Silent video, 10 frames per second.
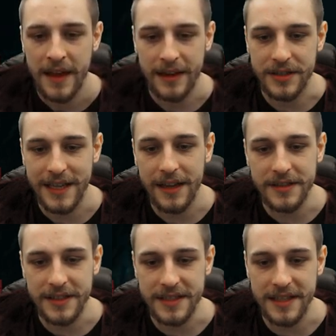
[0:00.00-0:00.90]
Now,
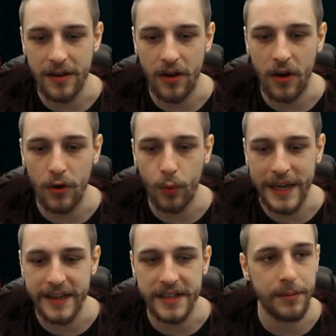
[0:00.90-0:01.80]
skeletons here are
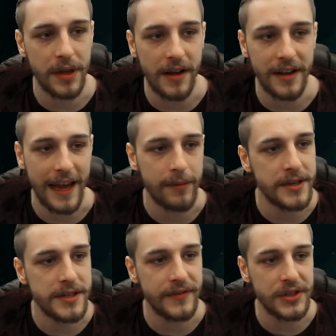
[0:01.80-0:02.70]
weak to blunt
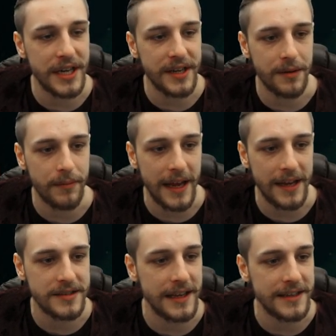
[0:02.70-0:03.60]
damage. If you check your
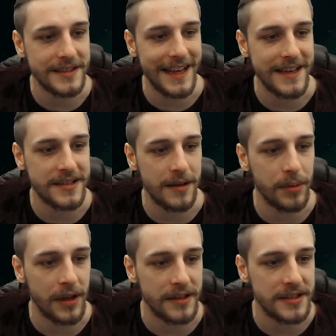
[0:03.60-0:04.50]
mace, it says
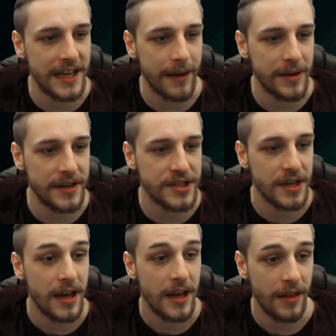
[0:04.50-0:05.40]
blunt damage
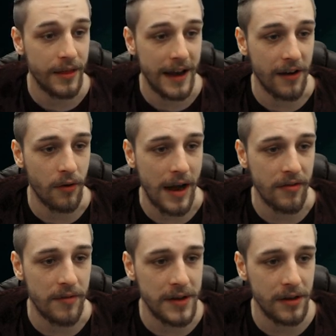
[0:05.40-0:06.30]
there
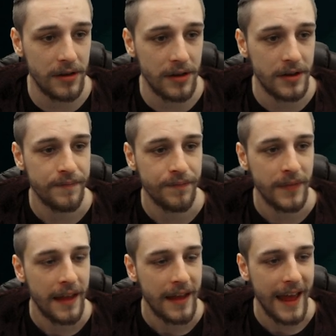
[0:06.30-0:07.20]
around the middle
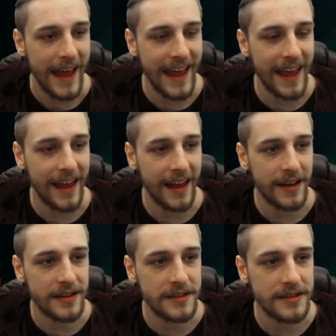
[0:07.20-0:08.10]

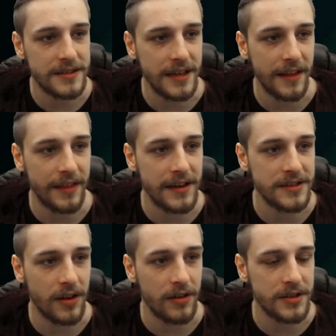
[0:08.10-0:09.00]
and
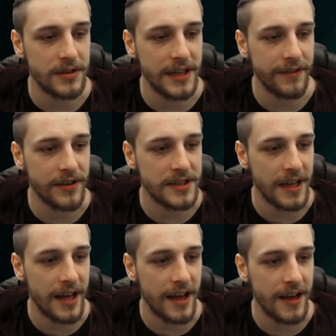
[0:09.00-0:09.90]
there's also different
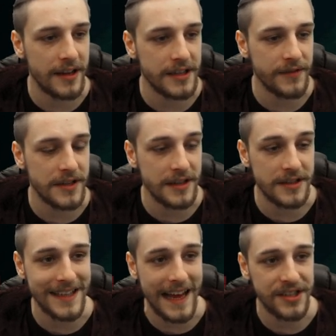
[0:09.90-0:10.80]
uh, different there's
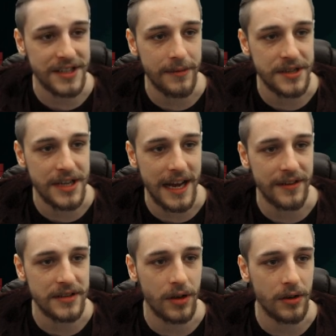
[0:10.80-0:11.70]
slash damage and
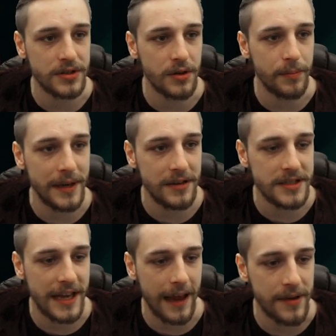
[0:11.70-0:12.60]
there's also
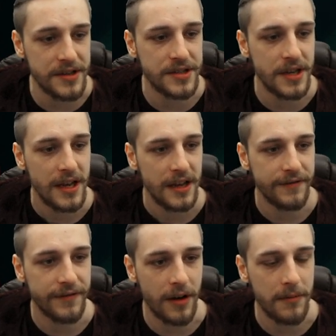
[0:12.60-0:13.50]
pierce damage
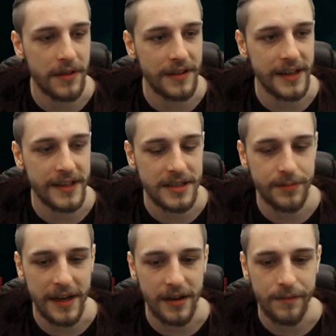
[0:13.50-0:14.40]
from the
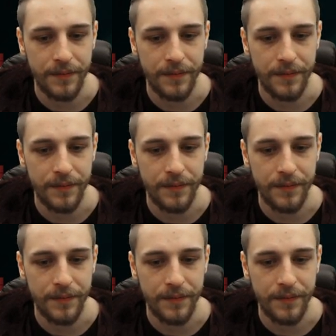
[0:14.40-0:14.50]
spear.